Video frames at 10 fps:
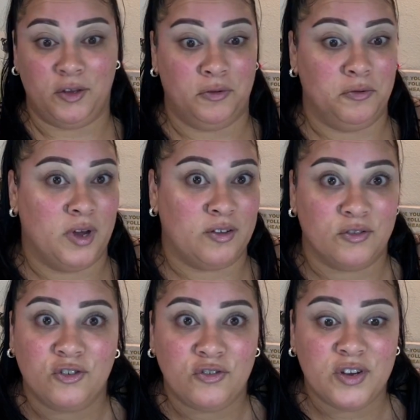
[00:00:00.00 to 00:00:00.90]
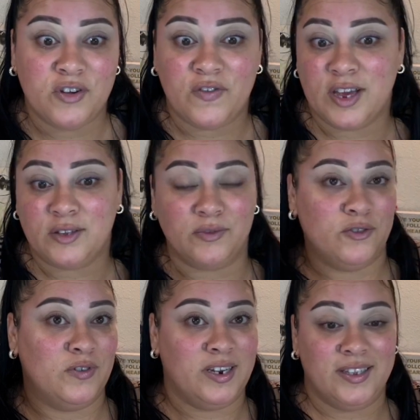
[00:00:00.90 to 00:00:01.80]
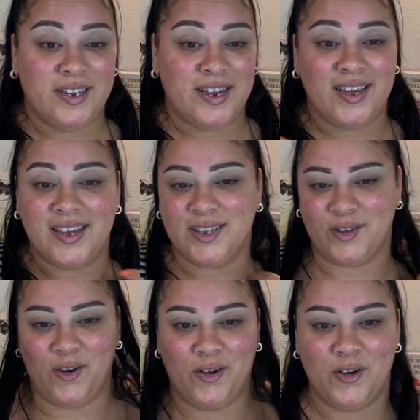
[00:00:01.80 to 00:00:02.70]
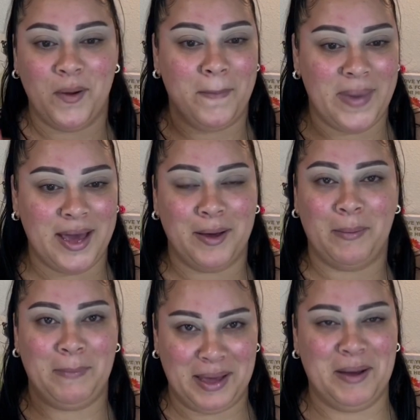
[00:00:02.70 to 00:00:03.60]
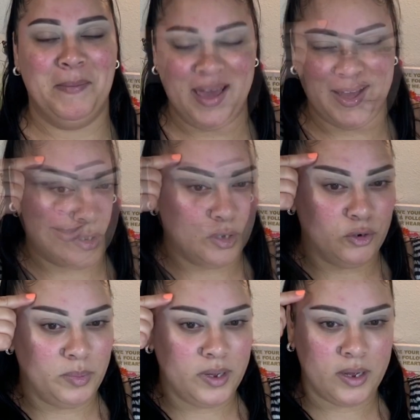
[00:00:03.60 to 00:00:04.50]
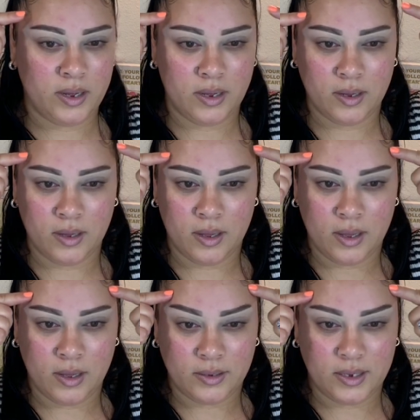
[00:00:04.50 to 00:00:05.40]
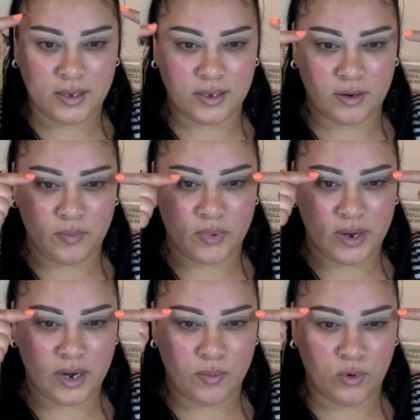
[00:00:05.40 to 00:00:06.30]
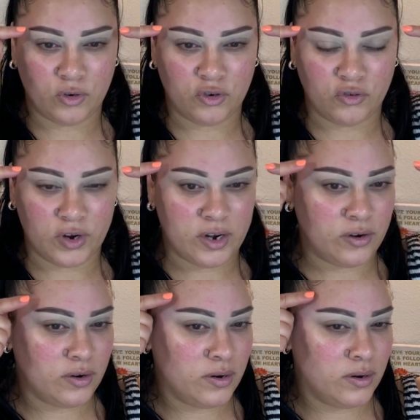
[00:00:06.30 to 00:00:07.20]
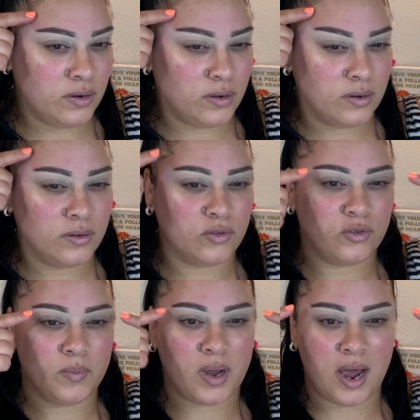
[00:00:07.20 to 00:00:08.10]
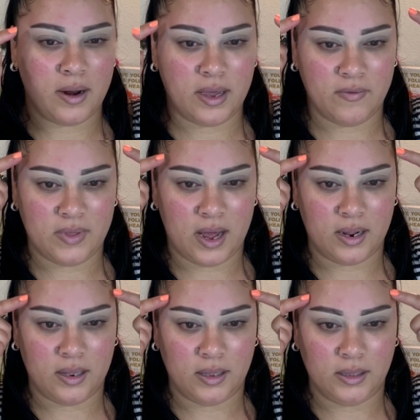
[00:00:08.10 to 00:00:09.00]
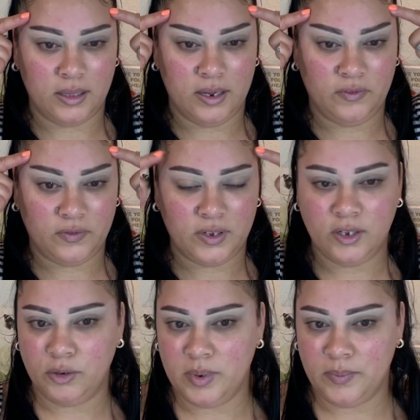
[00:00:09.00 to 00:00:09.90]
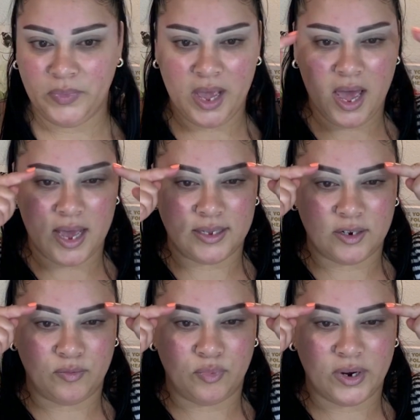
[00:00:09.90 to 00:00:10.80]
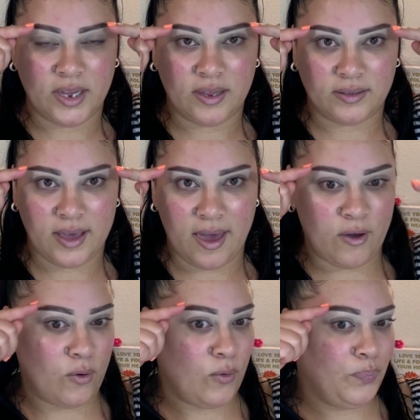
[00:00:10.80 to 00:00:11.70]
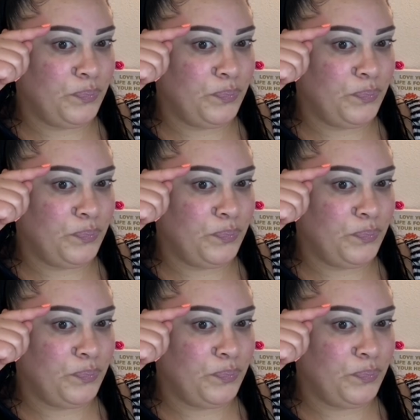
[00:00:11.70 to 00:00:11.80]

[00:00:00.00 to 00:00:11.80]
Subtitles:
you got surgery in your face when you really didn't, it's all makeup a little bit. See, instead of bringing it more straighter to kind of give that lift a little bit, instead of bringing the tail